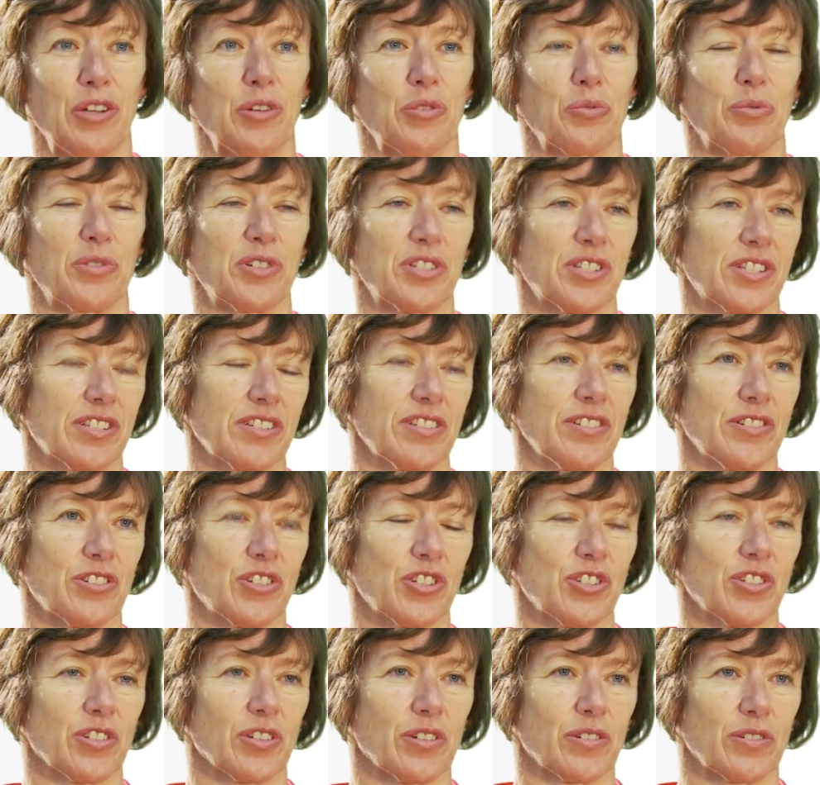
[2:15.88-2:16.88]
Research
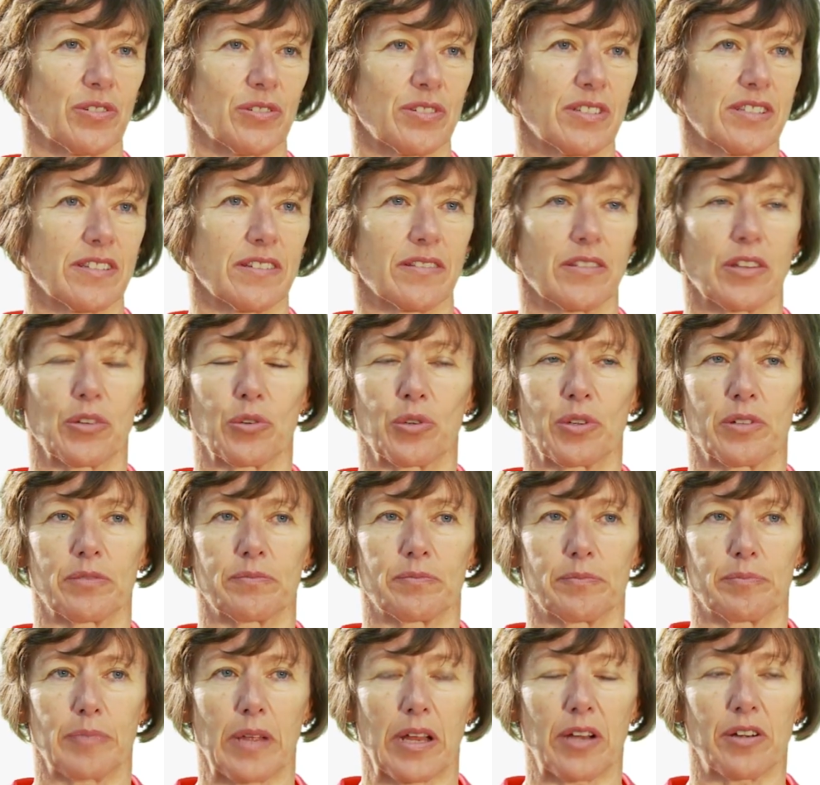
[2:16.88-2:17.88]
shows that there are
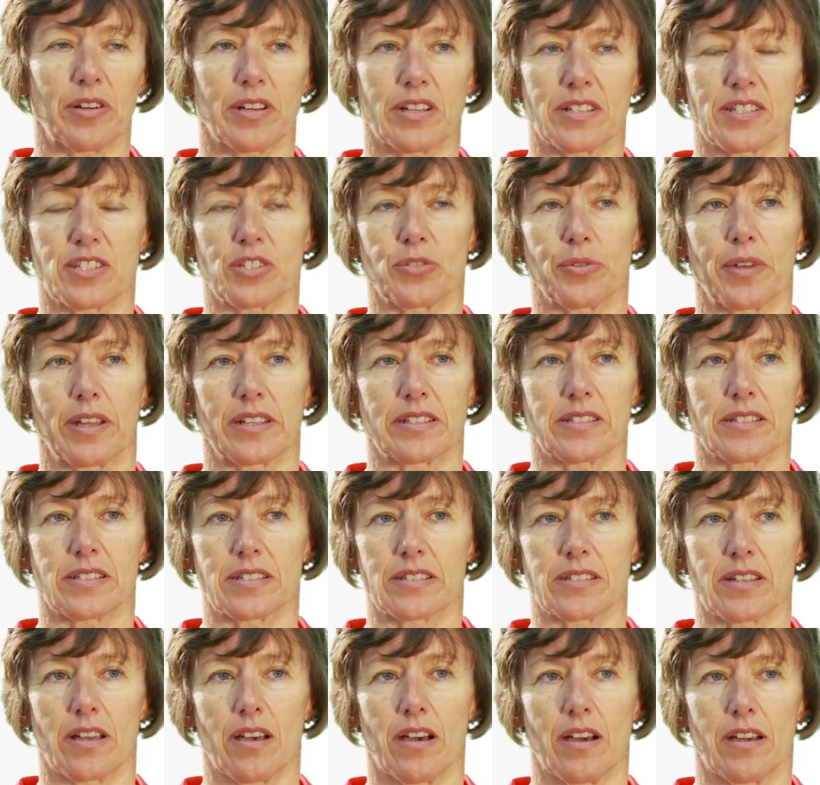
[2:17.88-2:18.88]
barriers to
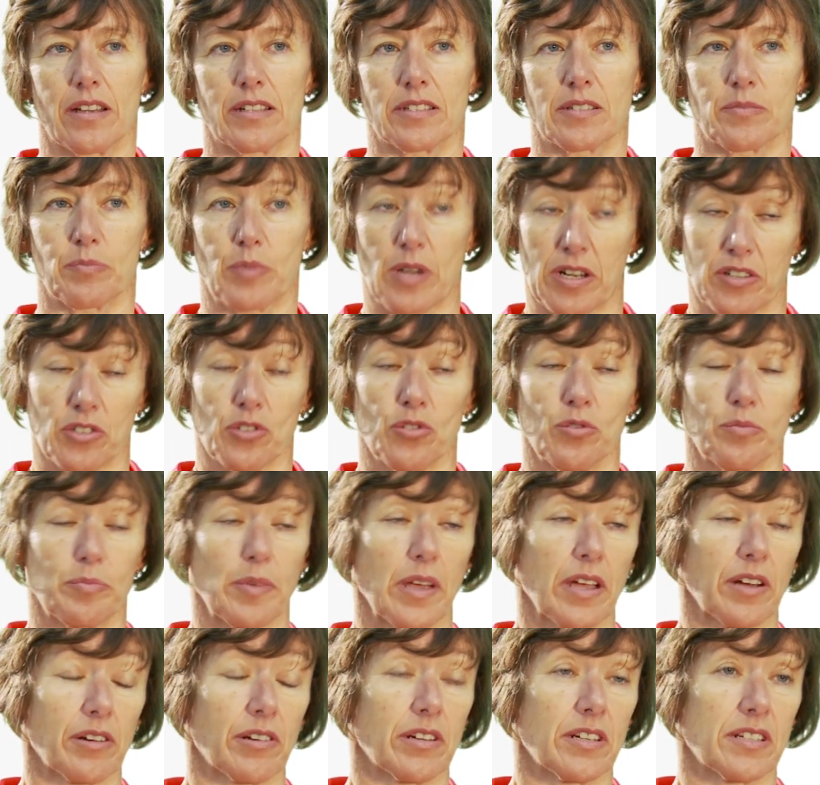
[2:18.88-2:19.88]
exercise, practical
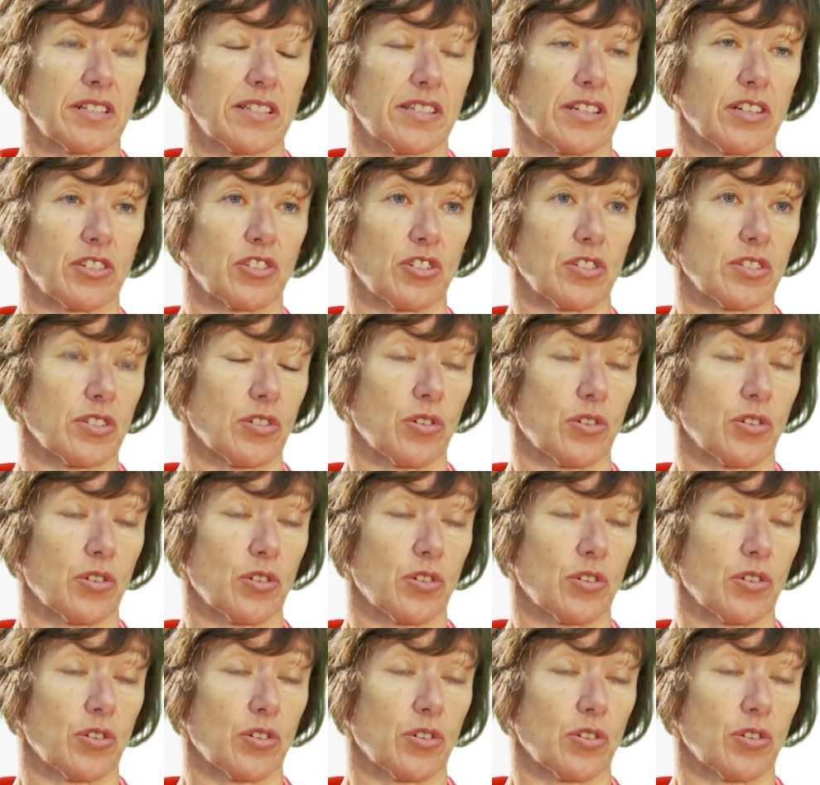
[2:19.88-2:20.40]
barriers such as